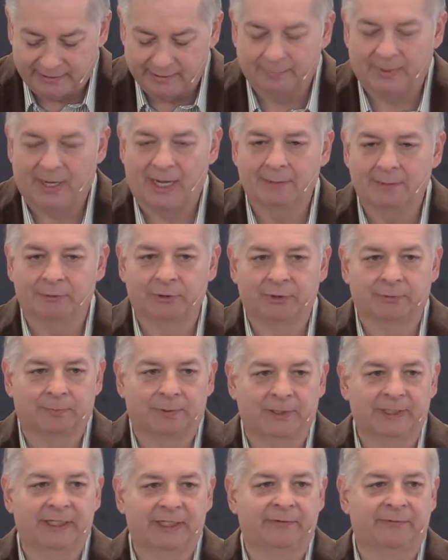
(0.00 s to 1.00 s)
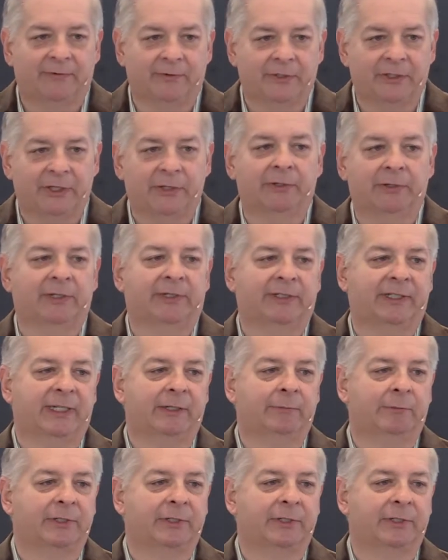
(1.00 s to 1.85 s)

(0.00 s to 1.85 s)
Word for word: the Bible's plea for unity,